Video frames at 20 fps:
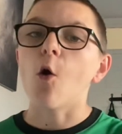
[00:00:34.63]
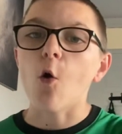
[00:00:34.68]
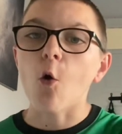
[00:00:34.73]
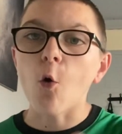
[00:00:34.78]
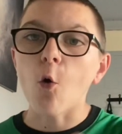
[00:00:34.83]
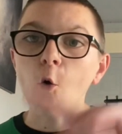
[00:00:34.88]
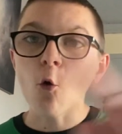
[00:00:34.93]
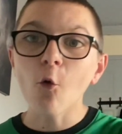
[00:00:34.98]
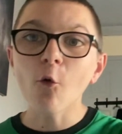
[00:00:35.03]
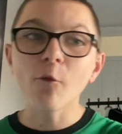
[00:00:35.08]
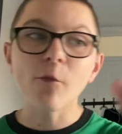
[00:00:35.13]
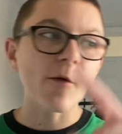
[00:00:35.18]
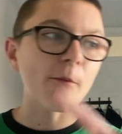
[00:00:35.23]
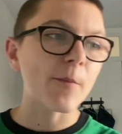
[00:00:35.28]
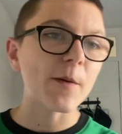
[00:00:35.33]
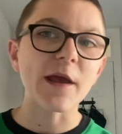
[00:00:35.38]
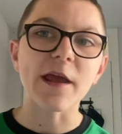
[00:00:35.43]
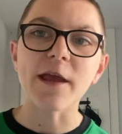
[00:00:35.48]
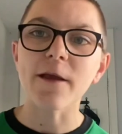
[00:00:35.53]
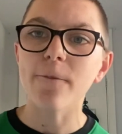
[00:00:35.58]
all the
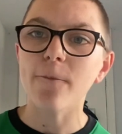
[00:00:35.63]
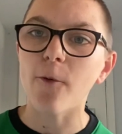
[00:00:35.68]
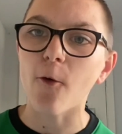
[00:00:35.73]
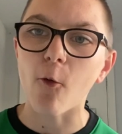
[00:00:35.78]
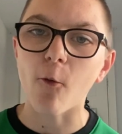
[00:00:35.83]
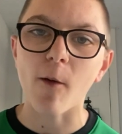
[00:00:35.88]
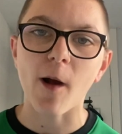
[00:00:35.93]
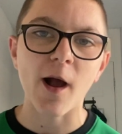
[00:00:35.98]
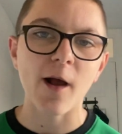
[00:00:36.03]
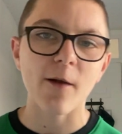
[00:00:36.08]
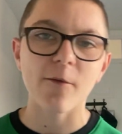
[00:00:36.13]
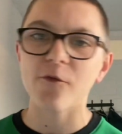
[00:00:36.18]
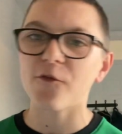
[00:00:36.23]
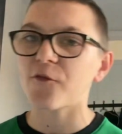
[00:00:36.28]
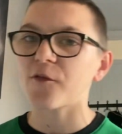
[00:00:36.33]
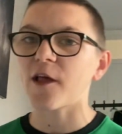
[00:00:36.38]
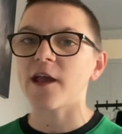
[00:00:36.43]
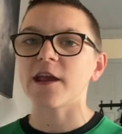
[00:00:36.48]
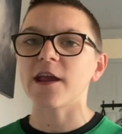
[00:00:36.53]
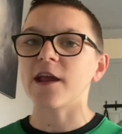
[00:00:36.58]
people that
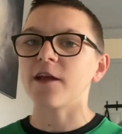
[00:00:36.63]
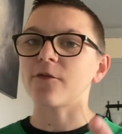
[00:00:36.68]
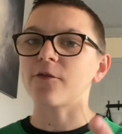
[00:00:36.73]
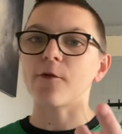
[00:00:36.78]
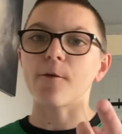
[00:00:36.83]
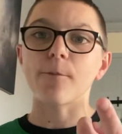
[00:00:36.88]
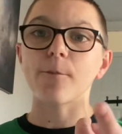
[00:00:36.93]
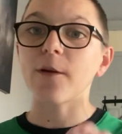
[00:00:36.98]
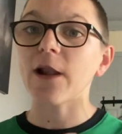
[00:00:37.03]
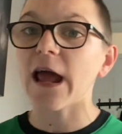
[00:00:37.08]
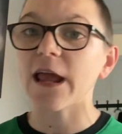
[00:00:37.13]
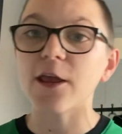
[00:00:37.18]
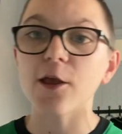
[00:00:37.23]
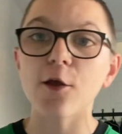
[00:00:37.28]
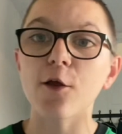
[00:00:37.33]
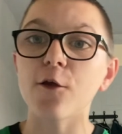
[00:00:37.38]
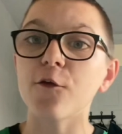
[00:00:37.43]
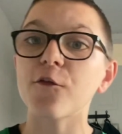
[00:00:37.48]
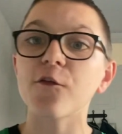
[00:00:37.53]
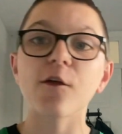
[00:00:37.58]
slated the
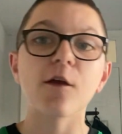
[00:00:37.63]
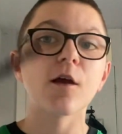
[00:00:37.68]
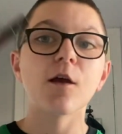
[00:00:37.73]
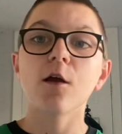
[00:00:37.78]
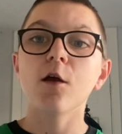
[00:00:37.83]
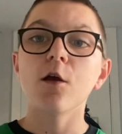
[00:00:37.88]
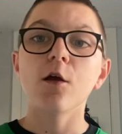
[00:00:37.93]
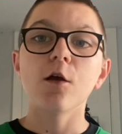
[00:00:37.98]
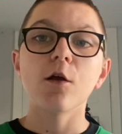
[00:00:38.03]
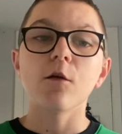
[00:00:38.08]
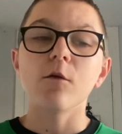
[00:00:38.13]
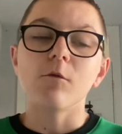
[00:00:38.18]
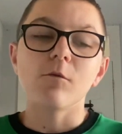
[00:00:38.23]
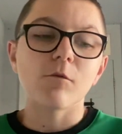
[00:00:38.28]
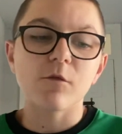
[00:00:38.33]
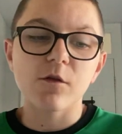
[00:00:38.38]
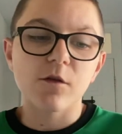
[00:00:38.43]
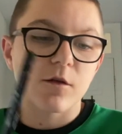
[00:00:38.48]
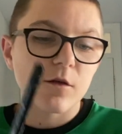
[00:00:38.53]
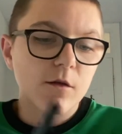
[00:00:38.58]
players,
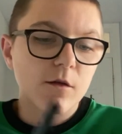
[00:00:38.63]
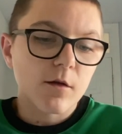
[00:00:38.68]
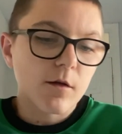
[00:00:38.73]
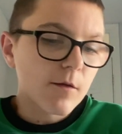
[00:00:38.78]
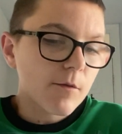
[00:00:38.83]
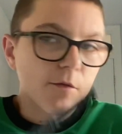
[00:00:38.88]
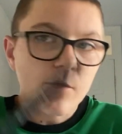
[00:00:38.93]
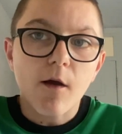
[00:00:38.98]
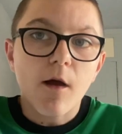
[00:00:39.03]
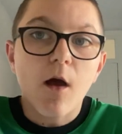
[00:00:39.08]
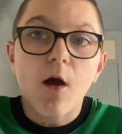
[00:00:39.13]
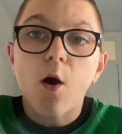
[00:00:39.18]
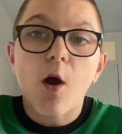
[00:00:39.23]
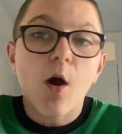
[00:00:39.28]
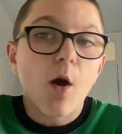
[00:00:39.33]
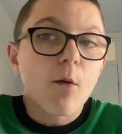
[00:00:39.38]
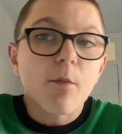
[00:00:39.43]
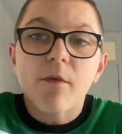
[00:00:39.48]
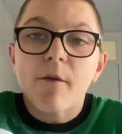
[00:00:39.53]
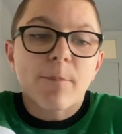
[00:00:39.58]

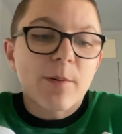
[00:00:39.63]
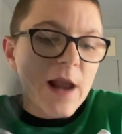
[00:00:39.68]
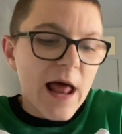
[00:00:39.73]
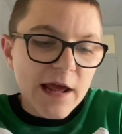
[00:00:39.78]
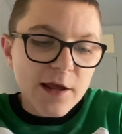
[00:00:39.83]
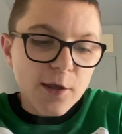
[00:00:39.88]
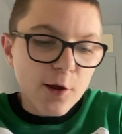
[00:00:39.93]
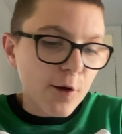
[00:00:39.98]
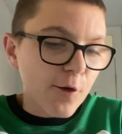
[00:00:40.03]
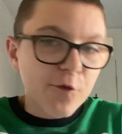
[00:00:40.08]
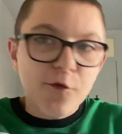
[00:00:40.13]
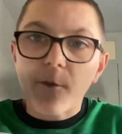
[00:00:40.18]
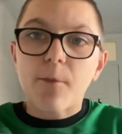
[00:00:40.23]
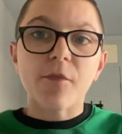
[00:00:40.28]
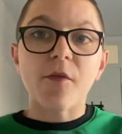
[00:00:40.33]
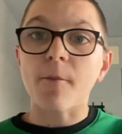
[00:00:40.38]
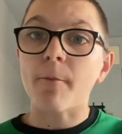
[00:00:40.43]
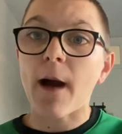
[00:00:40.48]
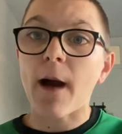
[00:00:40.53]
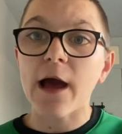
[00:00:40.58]
the
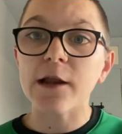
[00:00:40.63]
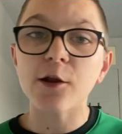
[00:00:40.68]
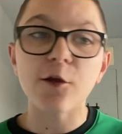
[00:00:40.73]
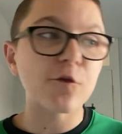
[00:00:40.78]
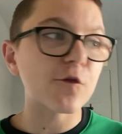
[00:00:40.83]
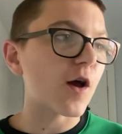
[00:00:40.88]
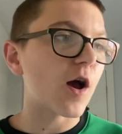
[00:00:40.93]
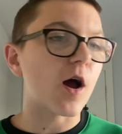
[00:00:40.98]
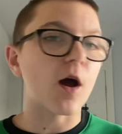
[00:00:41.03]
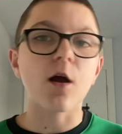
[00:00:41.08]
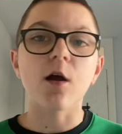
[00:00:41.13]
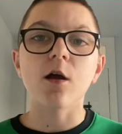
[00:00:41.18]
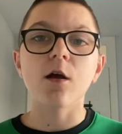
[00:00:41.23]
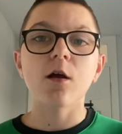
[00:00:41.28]
manager,